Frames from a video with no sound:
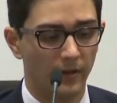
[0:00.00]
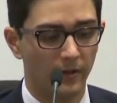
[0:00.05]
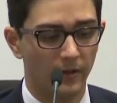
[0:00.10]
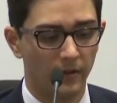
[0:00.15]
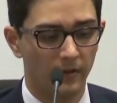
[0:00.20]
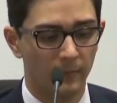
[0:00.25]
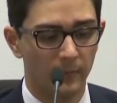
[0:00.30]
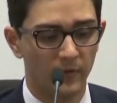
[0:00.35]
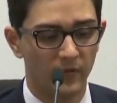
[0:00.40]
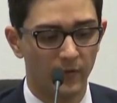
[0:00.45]

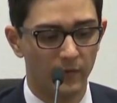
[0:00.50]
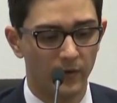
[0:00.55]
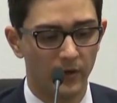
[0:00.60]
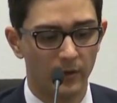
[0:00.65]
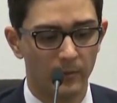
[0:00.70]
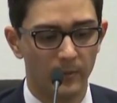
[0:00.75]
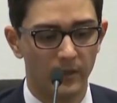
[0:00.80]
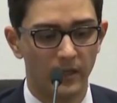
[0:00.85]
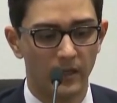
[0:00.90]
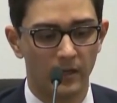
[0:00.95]
In the
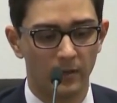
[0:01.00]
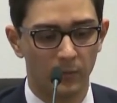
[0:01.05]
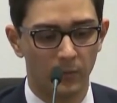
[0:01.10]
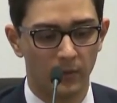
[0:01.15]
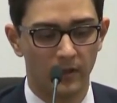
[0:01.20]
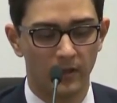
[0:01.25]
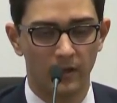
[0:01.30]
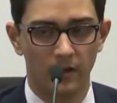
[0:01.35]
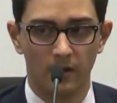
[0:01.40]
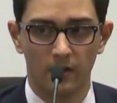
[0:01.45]
very beginning,
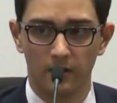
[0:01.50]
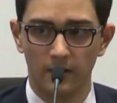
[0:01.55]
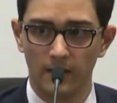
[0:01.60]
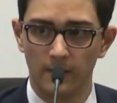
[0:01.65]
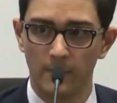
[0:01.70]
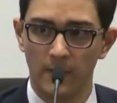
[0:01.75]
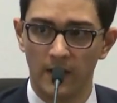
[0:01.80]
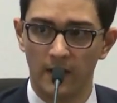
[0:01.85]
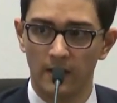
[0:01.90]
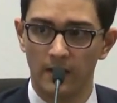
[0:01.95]
when they all
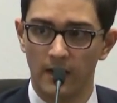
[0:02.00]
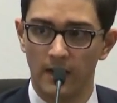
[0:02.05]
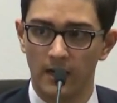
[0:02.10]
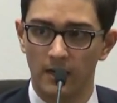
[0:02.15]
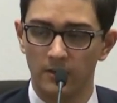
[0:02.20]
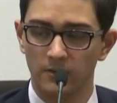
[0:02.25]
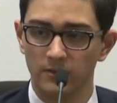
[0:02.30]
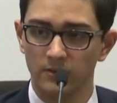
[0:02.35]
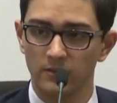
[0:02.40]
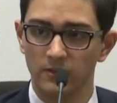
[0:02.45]
came out of the
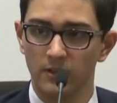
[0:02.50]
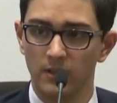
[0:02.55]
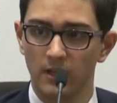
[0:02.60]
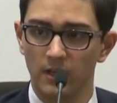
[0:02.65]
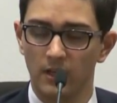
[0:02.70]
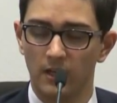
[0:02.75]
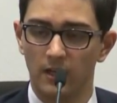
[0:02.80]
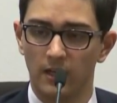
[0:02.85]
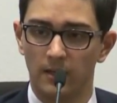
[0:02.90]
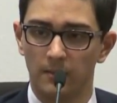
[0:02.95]
house,
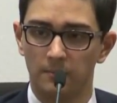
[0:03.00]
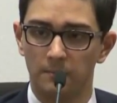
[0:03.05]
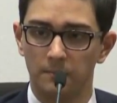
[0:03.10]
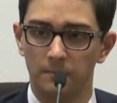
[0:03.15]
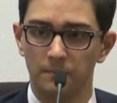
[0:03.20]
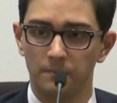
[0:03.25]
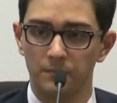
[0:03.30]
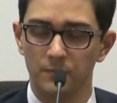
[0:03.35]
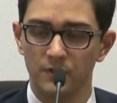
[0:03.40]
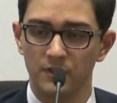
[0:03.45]

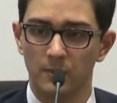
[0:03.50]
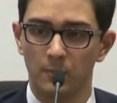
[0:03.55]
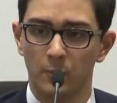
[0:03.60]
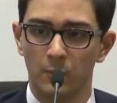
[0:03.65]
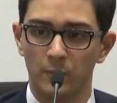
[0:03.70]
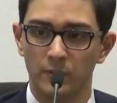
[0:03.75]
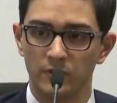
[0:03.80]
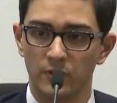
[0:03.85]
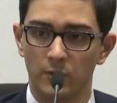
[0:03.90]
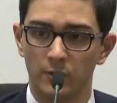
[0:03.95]

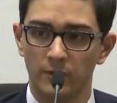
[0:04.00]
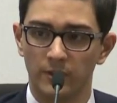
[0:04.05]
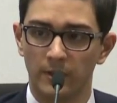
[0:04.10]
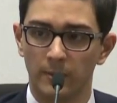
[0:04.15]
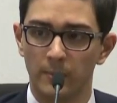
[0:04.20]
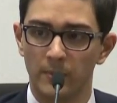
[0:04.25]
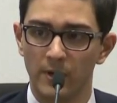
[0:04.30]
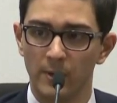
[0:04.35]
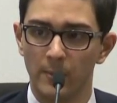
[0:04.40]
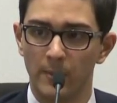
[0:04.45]
someone was holding a
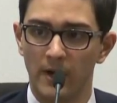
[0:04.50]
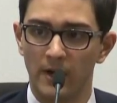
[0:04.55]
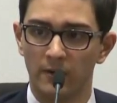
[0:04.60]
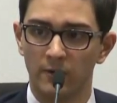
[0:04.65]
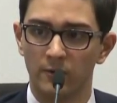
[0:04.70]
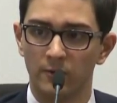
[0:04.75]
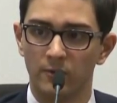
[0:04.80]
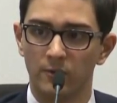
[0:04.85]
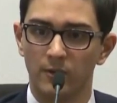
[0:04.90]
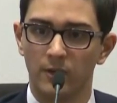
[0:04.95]
beer
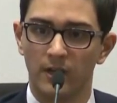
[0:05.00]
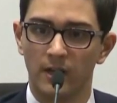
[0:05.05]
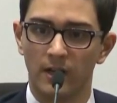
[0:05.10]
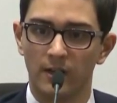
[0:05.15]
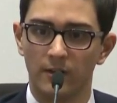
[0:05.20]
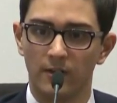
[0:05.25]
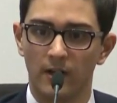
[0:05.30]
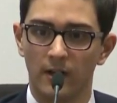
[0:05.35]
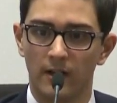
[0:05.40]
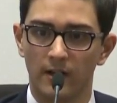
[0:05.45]
bottle, and I
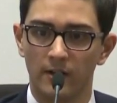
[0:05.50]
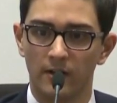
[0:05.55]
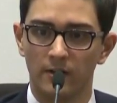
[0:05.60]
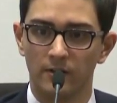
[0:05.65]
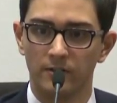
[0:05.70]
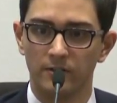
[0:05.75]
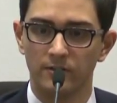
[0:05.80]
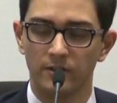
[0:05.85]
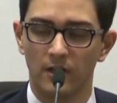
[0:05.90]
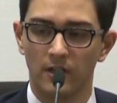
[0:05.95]
thought I
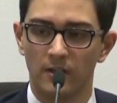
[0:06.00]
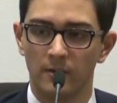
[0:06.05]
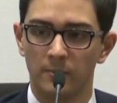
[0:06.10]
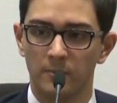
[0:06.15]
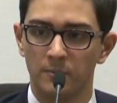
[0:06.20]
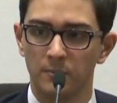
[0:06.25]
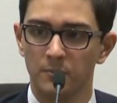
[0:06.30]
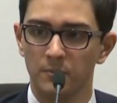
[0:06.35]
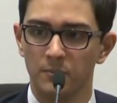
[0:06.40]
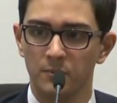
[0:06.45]
saw
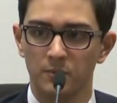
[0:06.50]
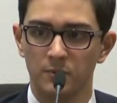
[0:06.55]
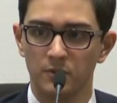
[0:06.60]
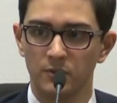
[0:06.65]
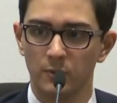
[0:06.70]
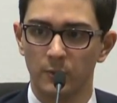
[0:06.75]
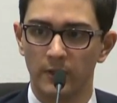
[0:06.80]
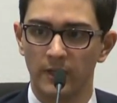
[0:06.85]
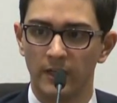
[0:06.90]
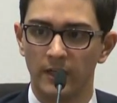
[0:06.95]
them
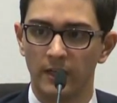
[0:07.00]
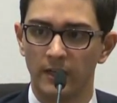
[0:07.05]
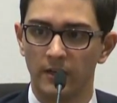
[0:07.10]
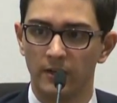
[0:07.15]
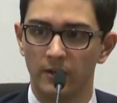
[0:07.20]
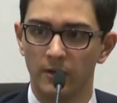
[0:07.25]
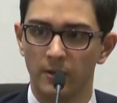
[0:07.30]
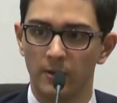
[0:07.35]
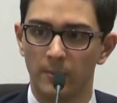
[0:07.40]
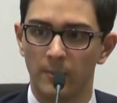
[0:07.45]
swinging it,
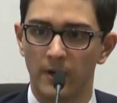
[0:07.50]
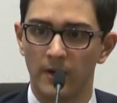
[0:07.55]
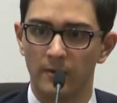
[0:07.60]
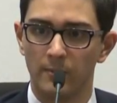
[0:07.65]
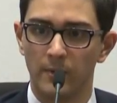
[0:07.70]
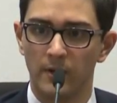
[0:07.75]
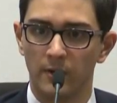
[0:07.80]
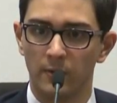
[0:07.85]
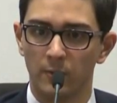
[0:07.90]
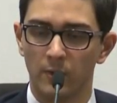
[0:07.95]
or it might have
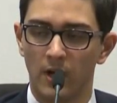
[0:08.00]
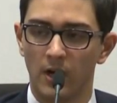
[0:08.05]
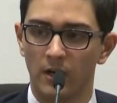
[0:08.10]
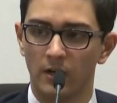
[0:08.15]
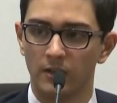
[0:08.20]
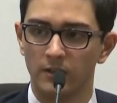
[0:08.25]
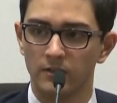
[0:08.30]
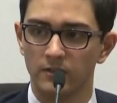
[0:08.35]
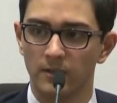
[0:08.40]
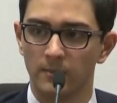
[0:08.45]
been a
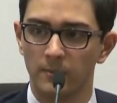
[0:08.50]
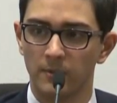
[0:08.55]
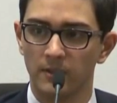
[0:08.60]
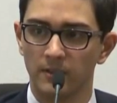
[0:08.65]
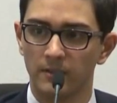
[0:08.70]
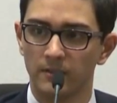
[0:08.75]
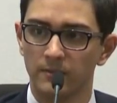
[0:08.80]
rock or something.